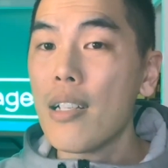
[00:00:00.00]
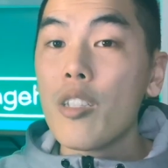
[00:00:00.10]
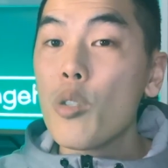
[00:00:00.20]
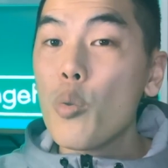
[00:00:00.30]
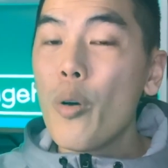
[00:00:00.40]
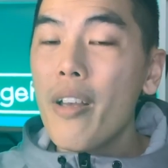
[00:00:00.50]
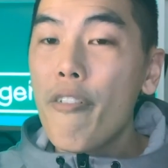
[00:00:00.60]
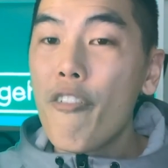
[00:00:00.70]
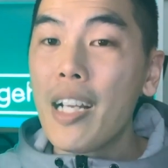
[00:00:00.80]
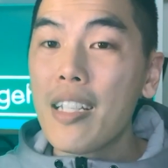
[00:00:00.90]
this will
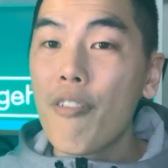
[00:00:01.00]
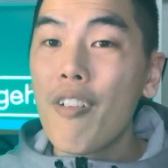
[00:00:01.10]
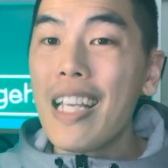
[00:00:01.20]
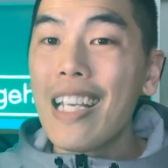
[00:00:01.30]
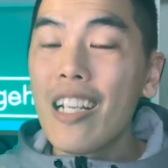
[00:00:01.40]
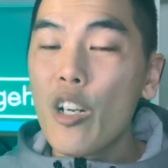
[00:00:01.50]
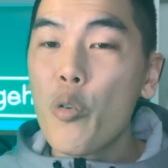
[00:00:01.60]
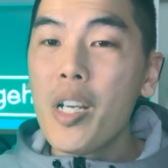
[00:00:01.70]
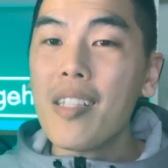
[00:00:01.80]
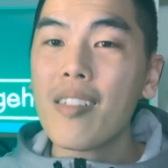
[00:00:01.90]
effectively
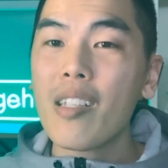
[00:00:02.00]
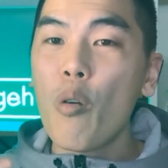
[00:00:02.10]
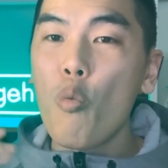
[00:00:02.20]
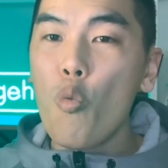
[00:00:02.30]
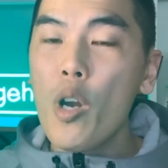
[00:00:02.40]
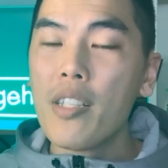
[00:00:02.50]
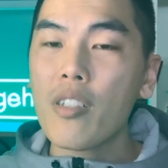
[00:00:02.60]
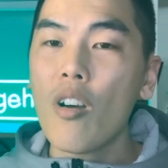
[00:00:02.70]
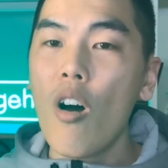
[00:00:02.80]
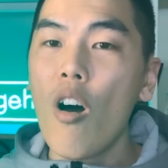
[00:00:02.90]
increase the
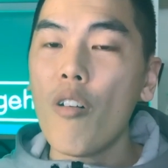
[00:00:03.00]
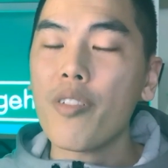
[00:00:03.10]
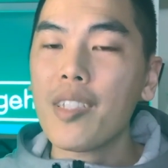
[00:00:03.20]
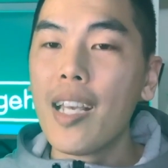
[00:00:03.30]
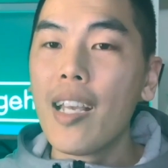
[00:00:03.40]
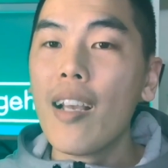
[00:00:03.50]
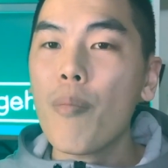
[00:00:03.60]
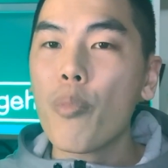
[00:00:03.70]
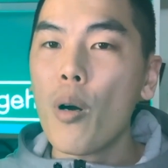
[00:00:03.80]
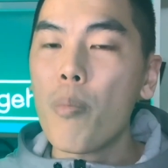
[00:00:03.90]
risk of taking a
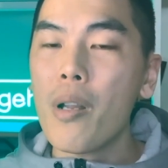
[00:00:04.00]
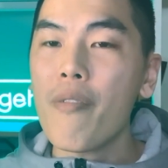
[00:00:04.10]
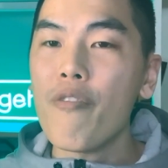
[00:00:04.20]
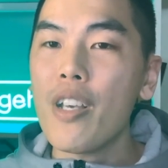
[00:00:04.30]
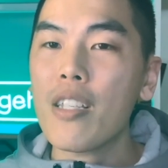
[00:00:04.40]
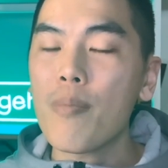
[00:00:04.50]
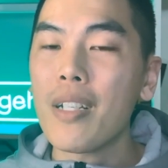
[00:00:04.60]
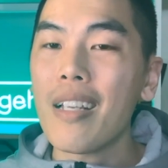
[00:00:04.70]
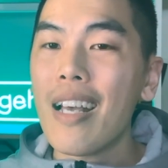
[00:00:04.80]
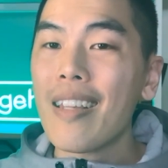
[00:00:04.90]
property
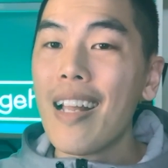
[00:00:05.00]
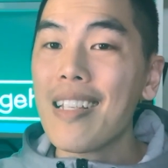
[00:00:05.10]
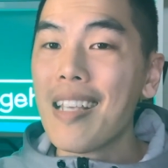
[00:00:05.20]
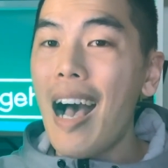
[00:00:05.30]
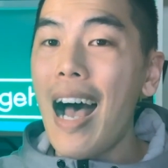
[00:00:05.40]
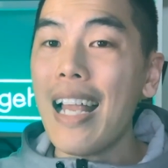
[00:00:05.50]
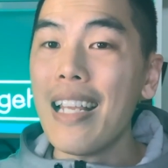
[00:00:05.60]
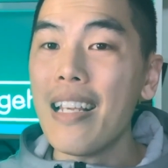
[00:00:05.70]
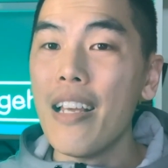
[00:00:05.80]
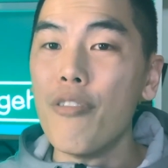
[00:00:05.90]
investment that is
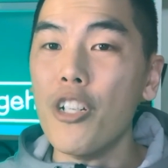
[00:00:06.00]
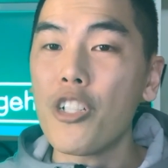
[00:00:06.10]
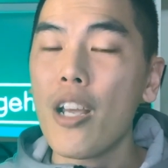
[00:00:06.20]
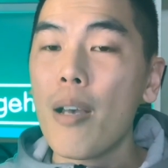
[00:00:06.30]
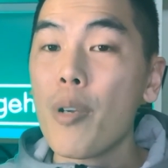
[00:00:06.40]
highly leveraged,